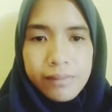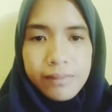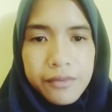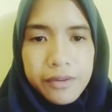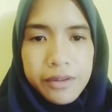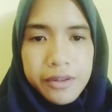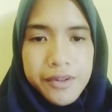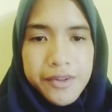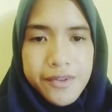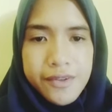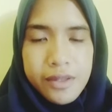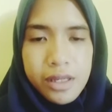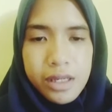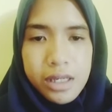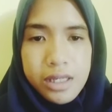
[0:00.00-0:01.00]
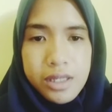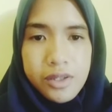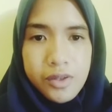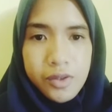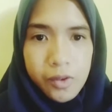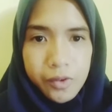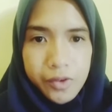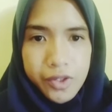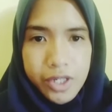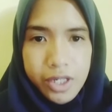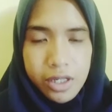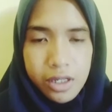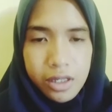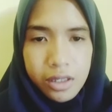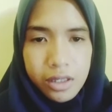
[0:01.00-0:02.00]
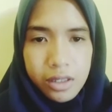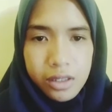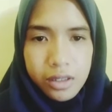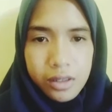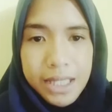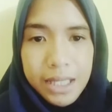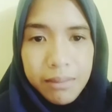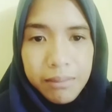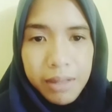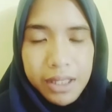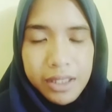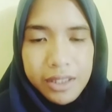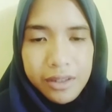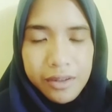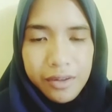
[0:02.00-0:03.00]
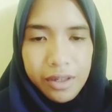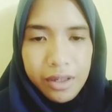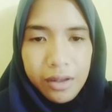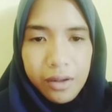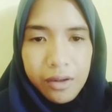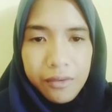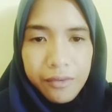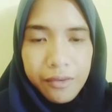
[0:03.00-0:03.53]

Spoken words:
First is source, basic material of